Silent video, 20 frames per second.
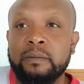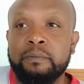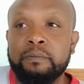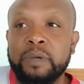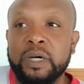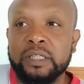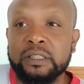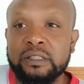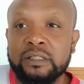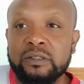
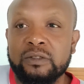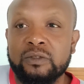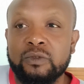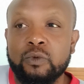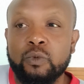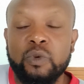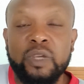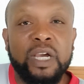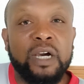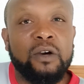But
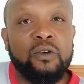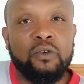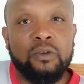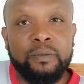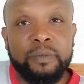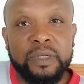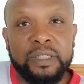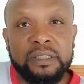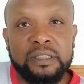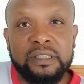we are
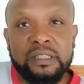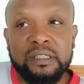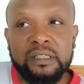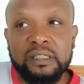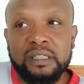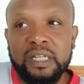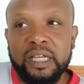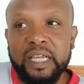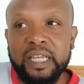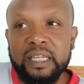open
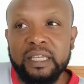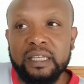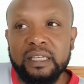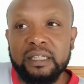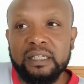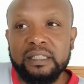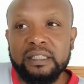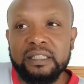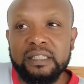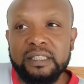to like
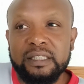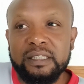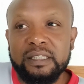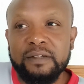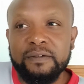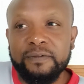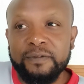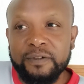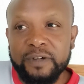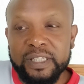
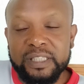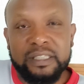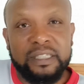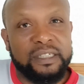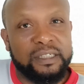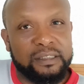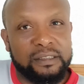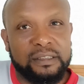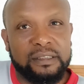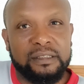different
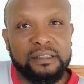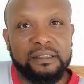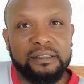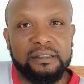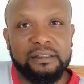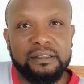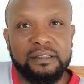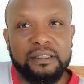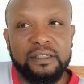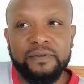things.
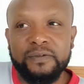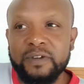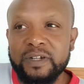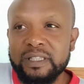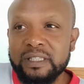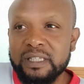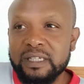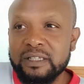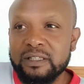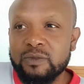
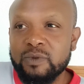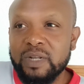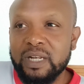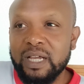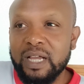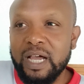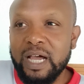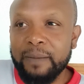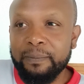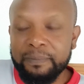Different things will
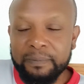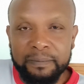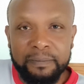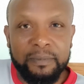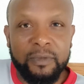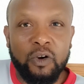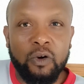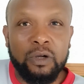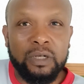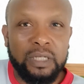
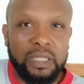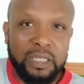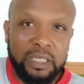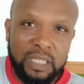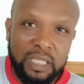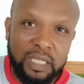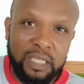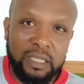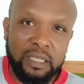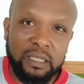happen on the
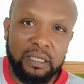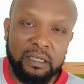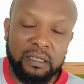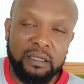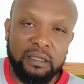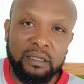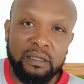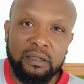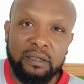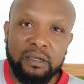day
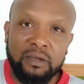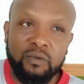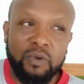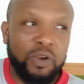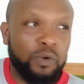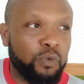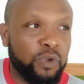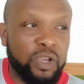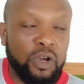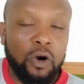
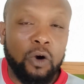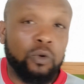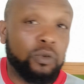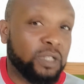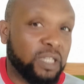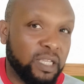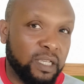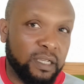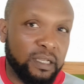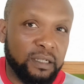when we out
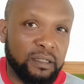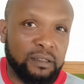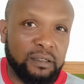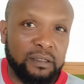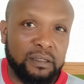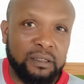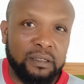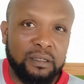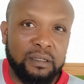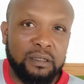there.
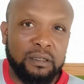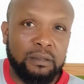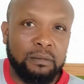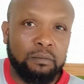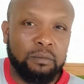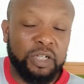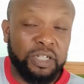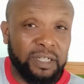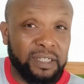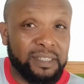
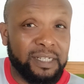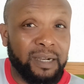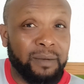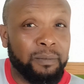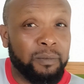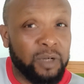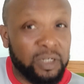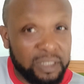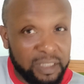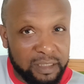But as a
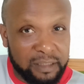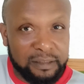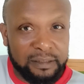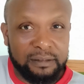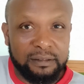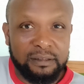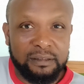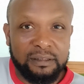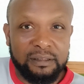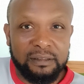mother,
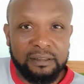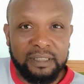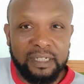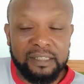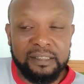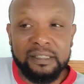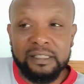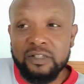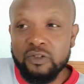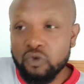a
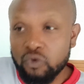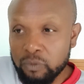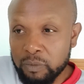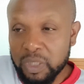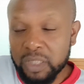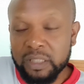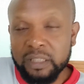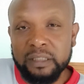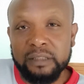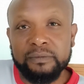still
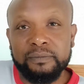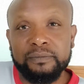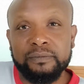mother,